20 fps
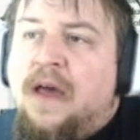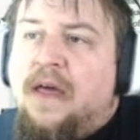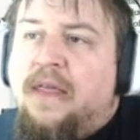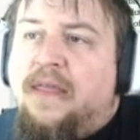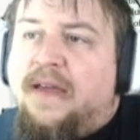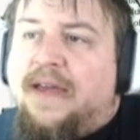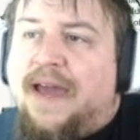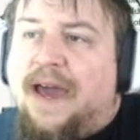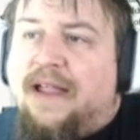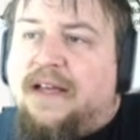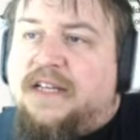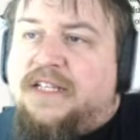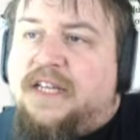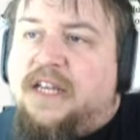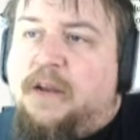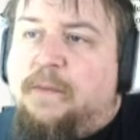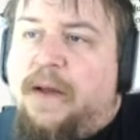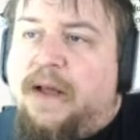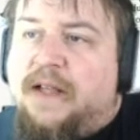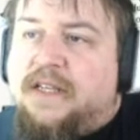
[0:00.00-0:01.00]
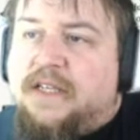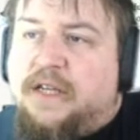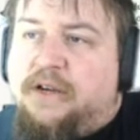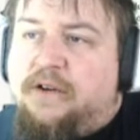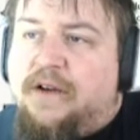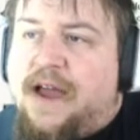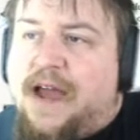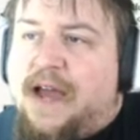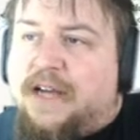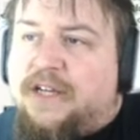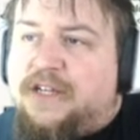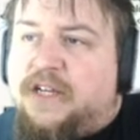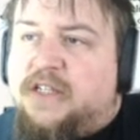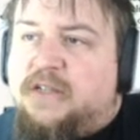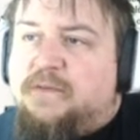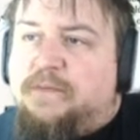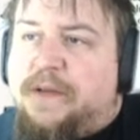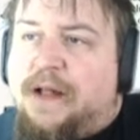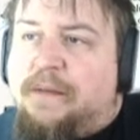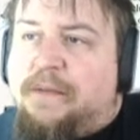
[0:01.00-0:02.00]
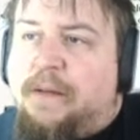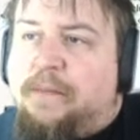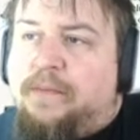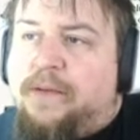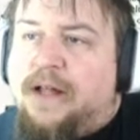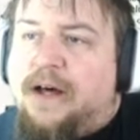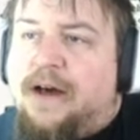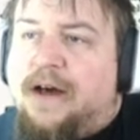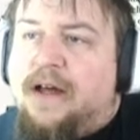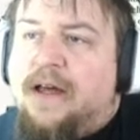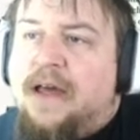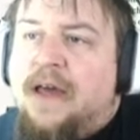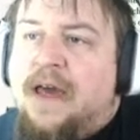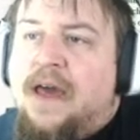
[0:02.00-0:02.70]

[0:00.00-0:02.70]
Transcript: the galaxy depends on your actions, blah, blah, blah.